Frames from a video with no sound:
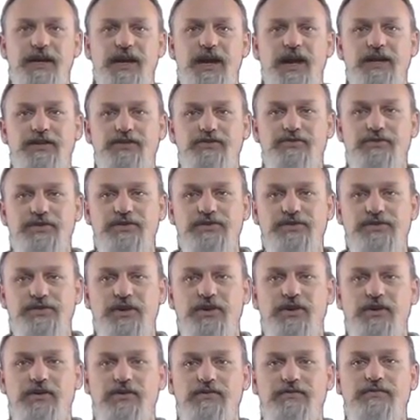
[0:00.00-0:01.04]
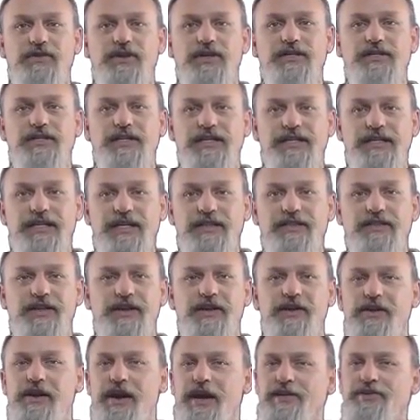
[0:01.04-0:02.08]
And you deserve to get
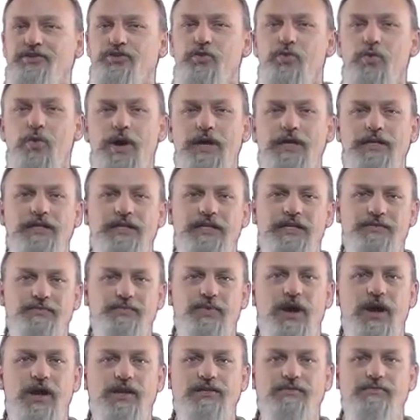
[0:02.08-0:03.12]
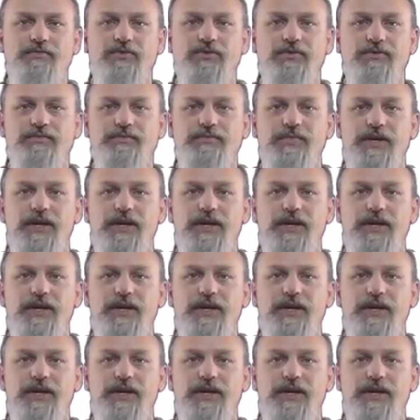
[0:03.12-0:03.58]
there as quickly as possible.